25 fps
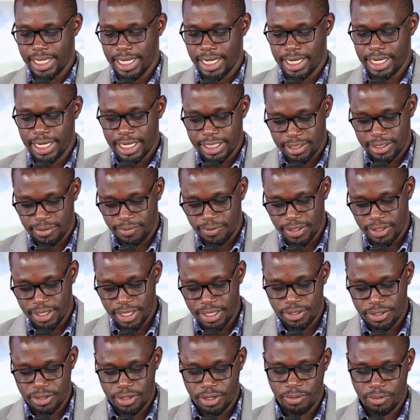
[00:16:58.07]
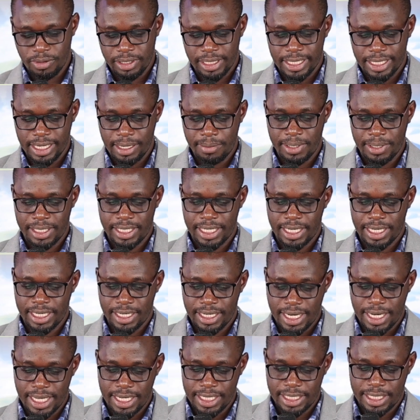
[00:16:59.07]
classification with
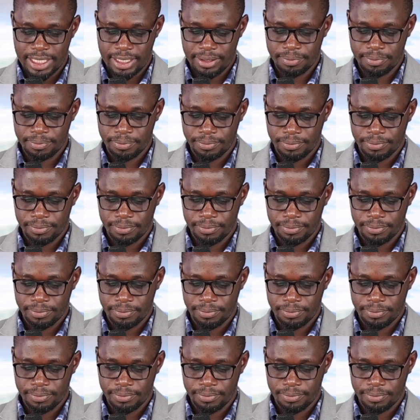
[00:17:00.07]
limited data.